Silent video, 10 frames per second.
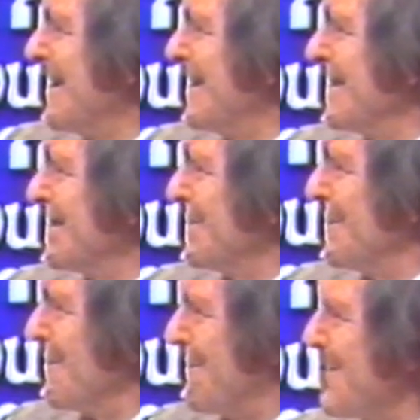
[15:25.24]
uh,
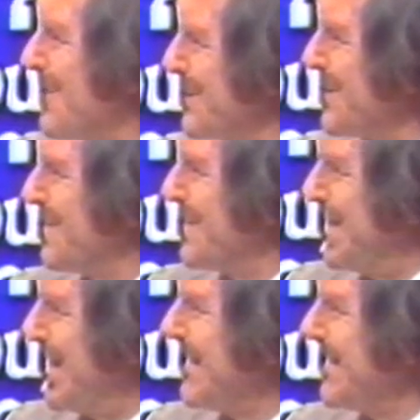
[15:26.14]
did people sort of
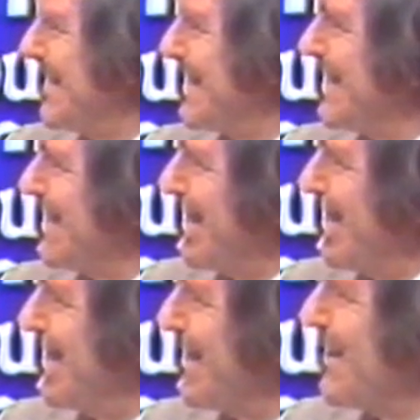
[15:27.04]
suggest that uh,
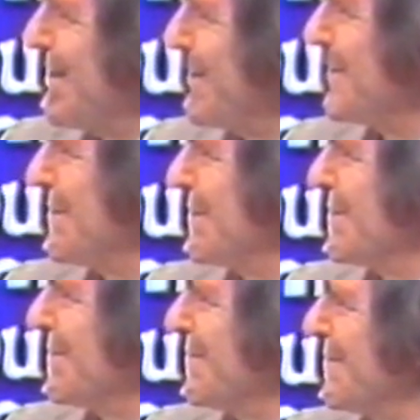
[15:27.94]
this was a sort
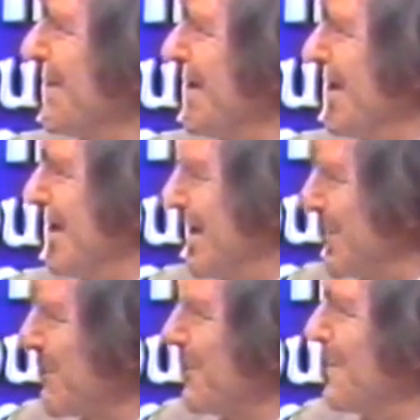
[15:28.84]
of uh, a
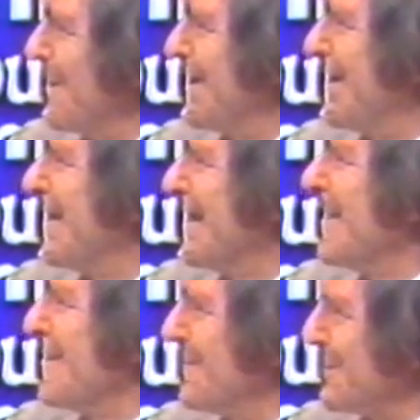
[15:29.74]
school that had,
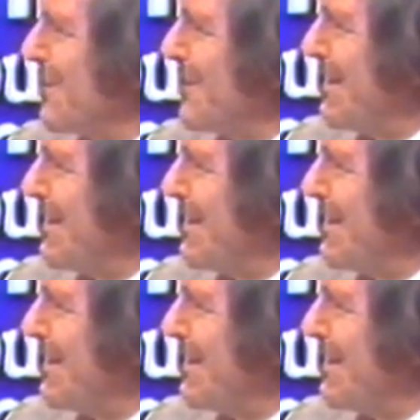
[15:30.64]
was good in